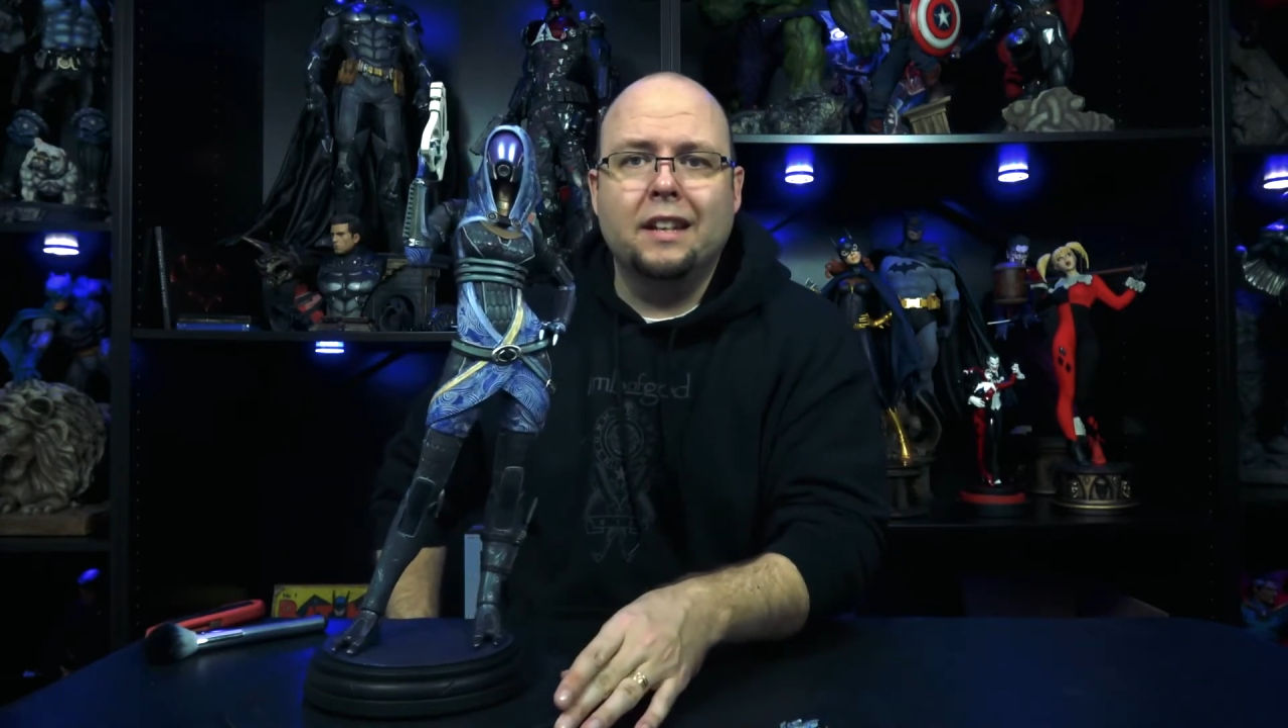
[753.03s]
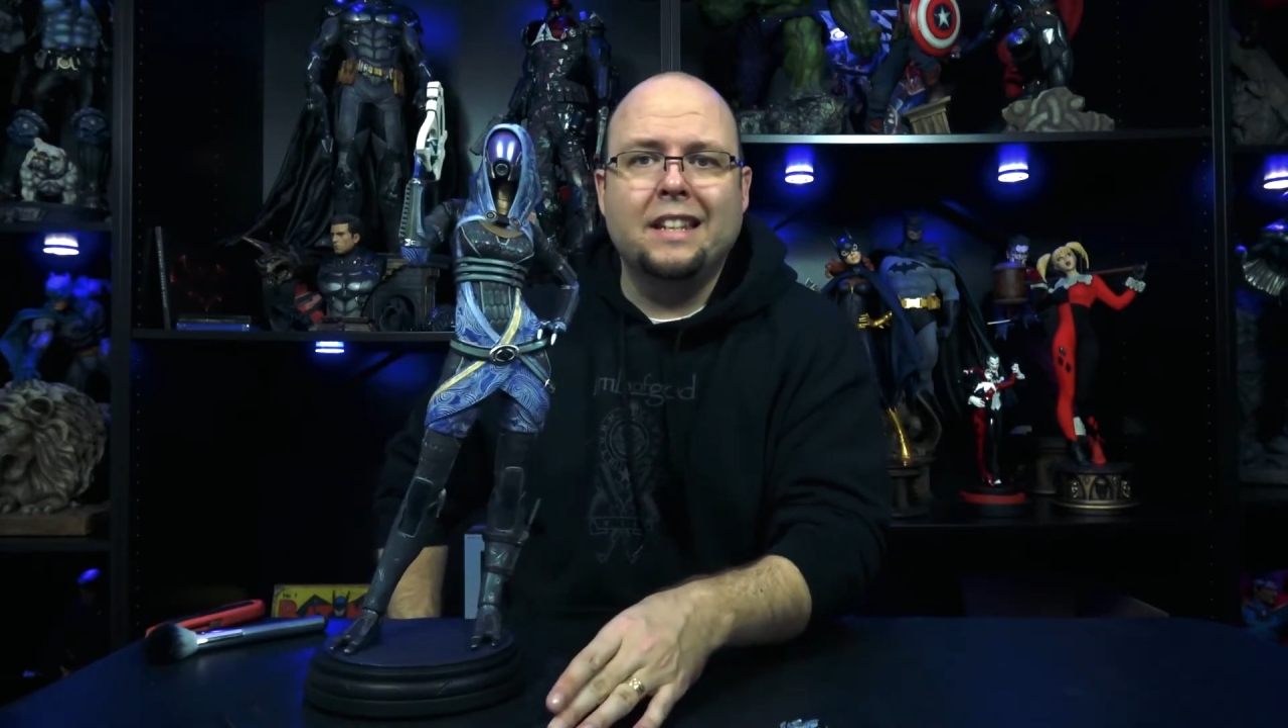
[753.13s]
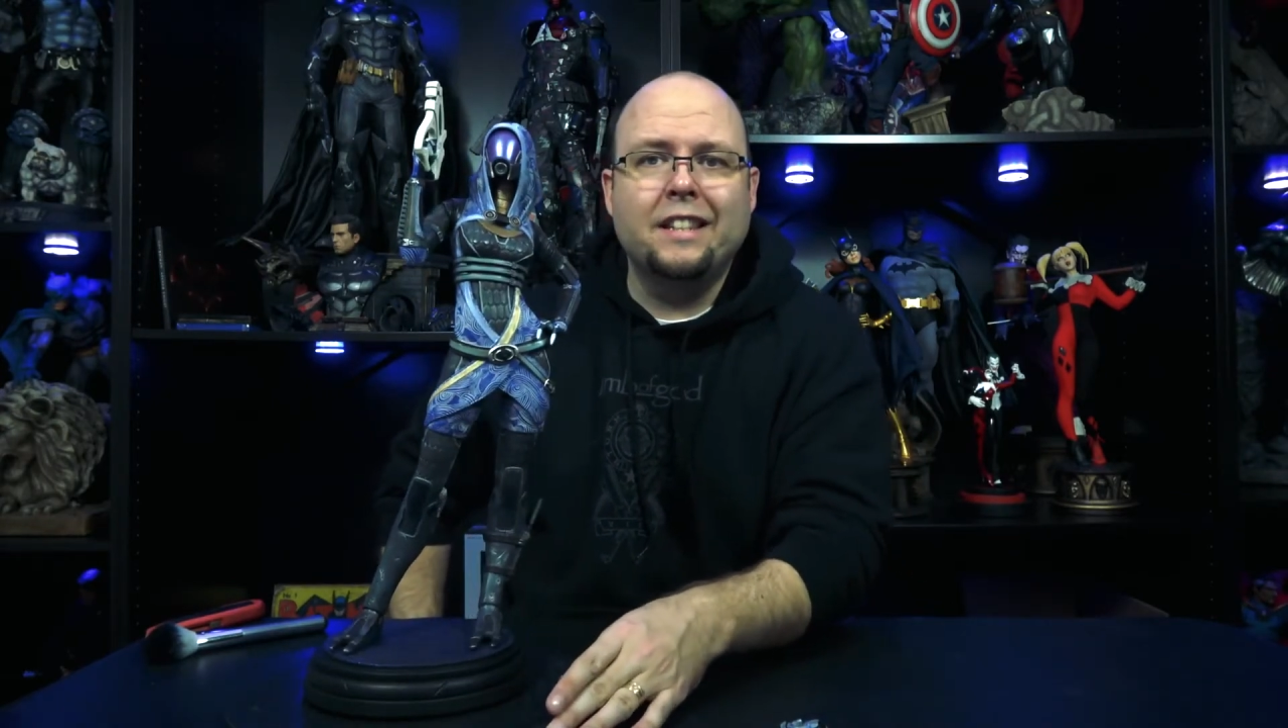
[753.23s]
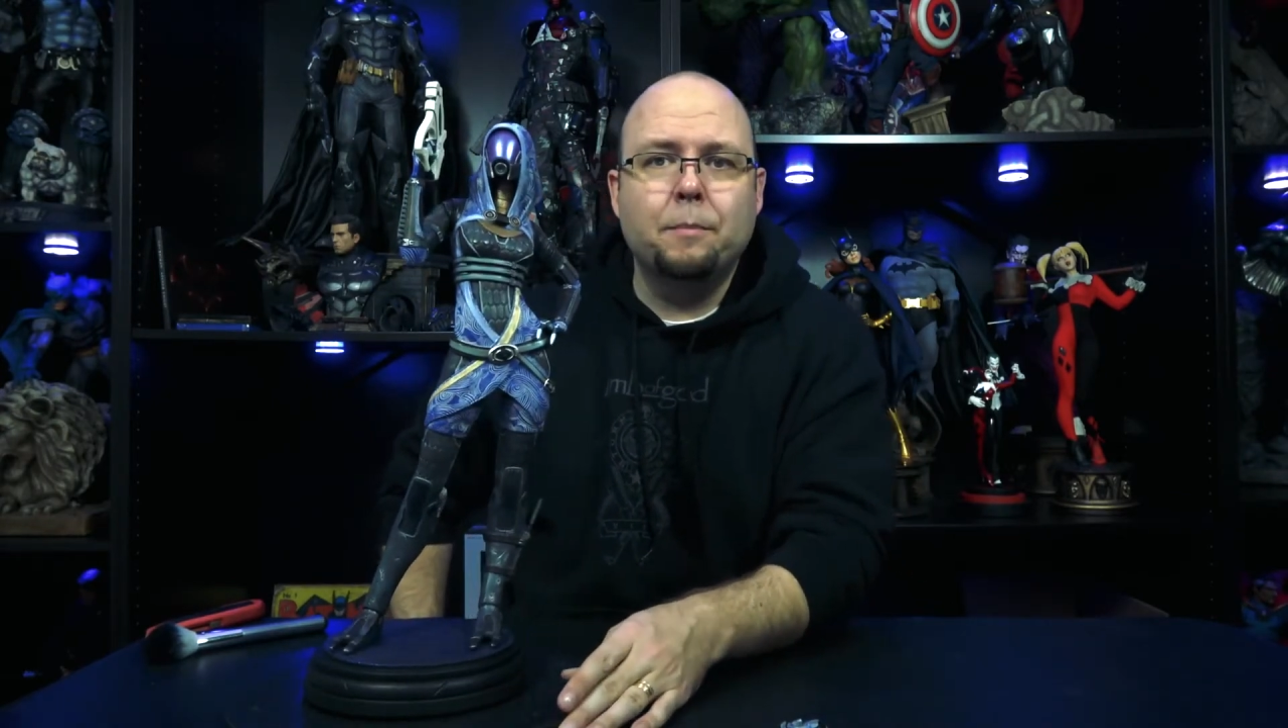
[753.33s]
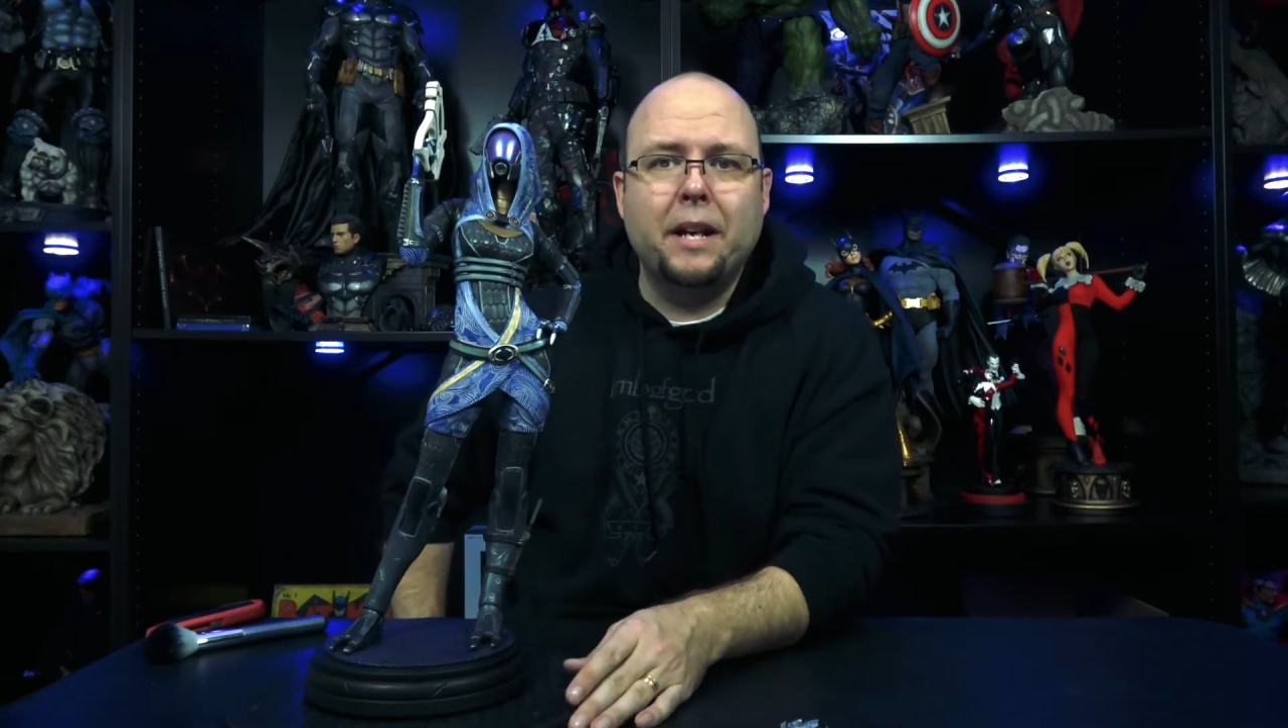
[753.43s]

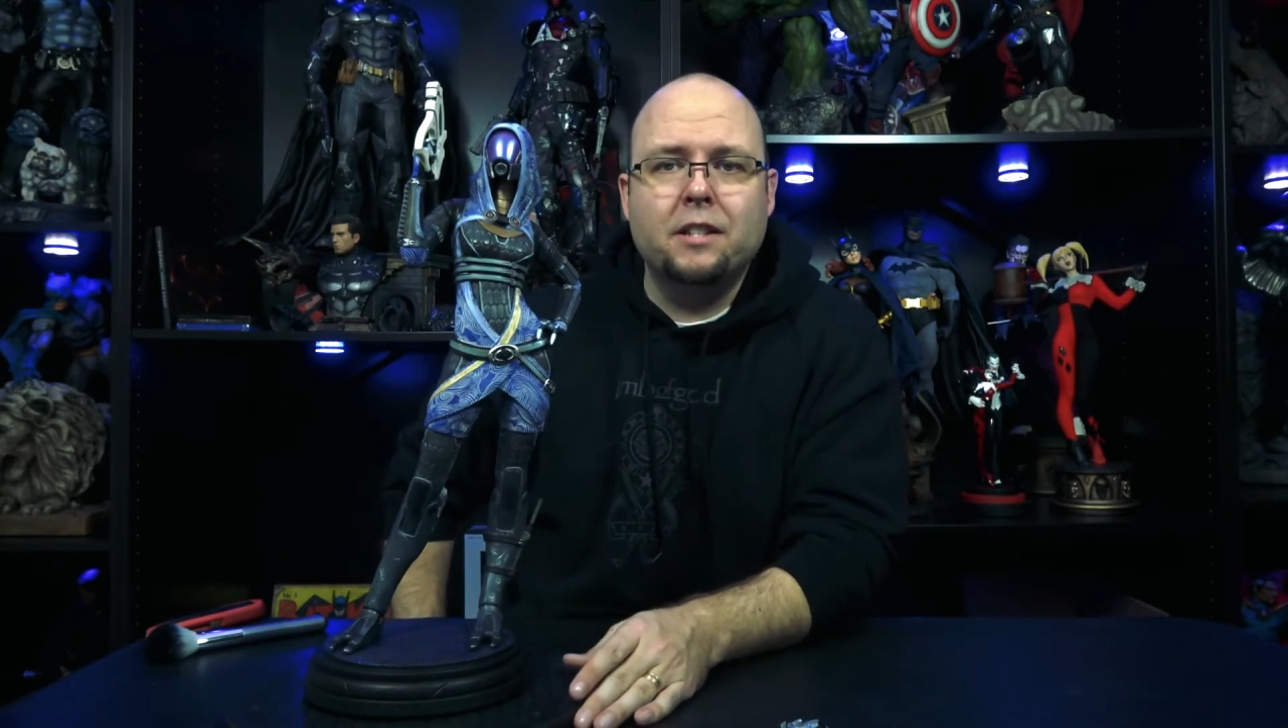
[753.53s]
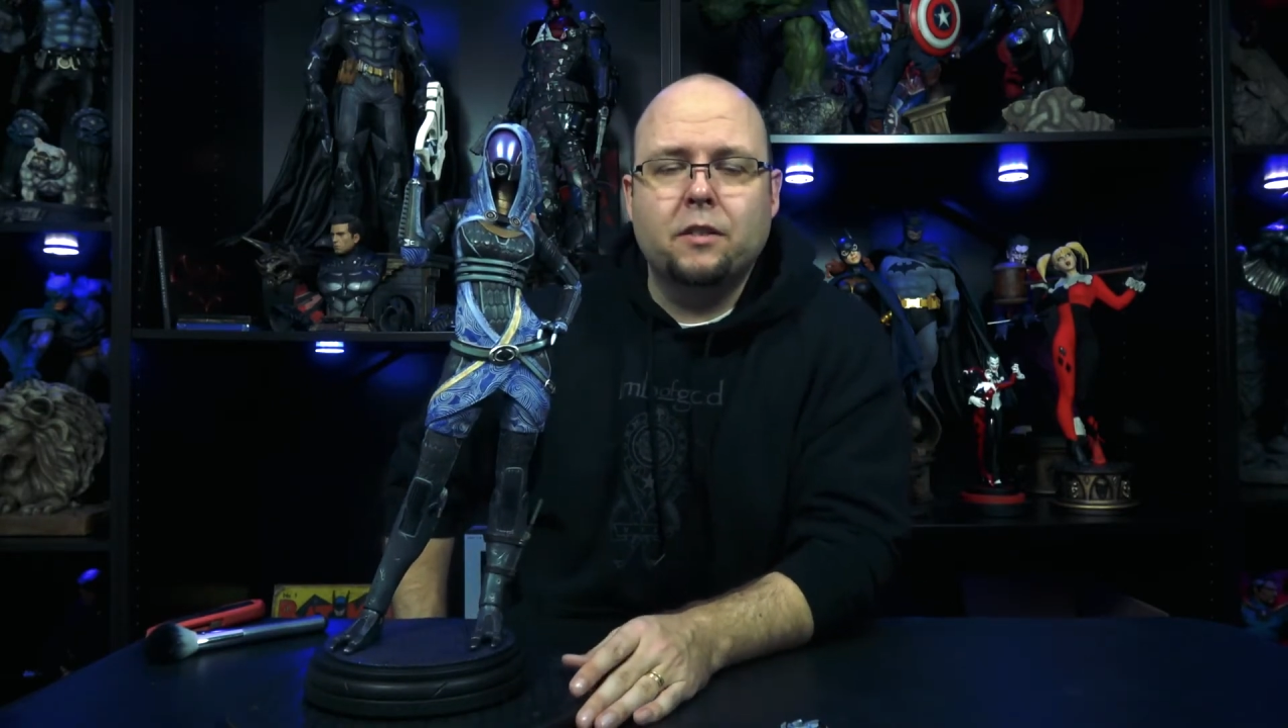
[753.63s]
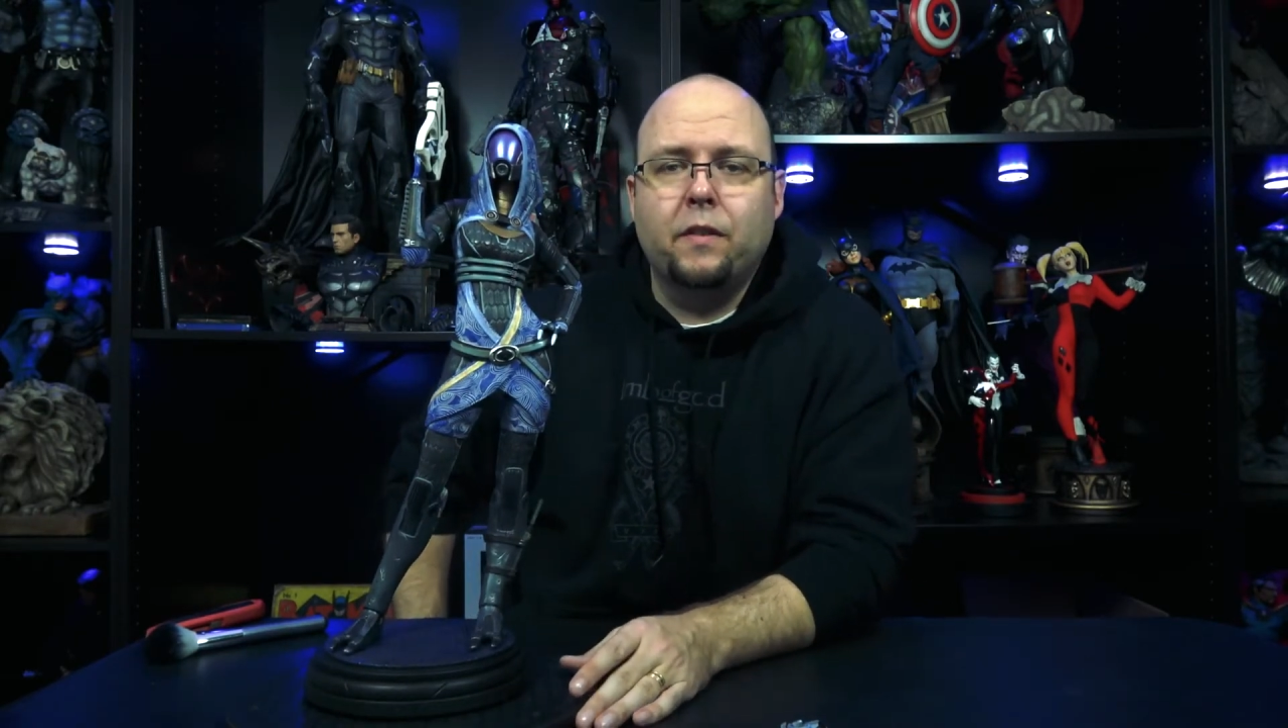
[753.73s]
in the Mass